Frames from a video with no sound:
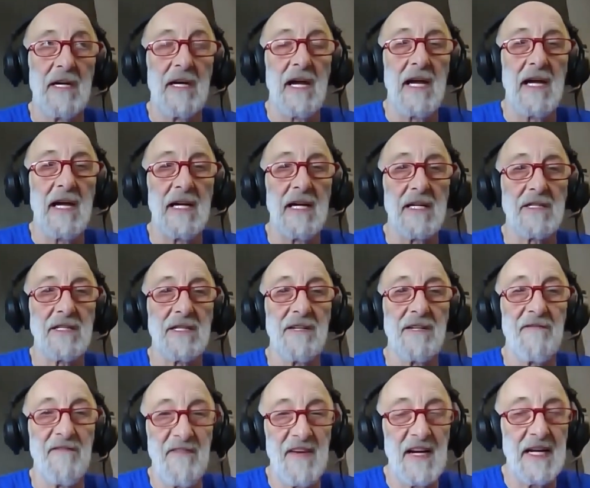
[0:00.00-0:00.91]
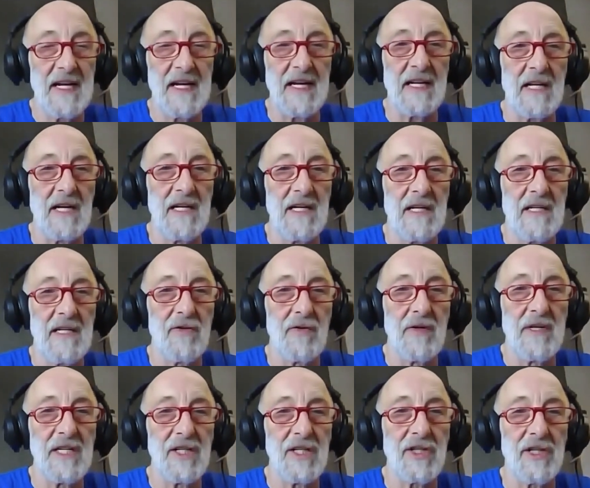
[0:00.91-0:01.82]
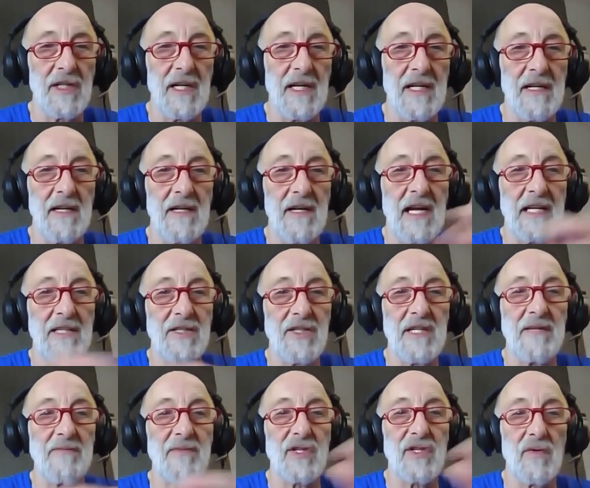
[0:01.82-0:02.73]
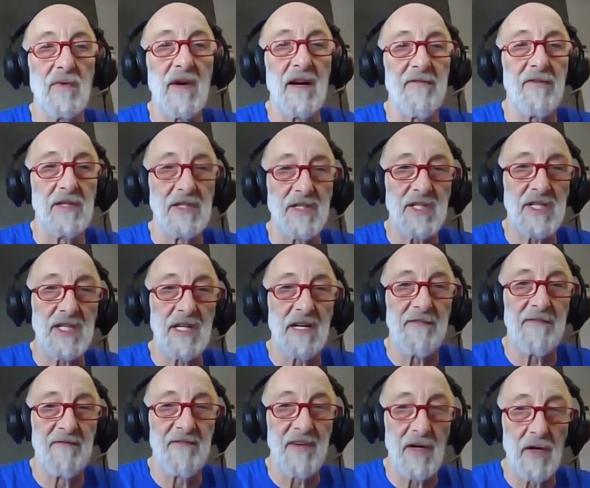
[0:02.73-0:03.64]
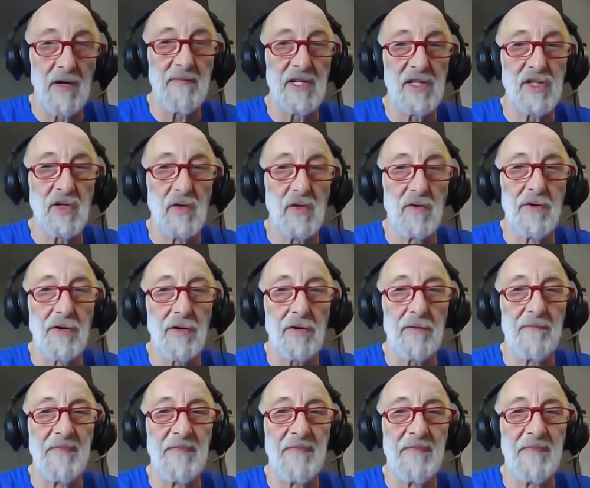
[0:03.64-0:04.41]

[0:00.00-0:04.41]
as the Vedic tradition and seems to reference stuff very much older.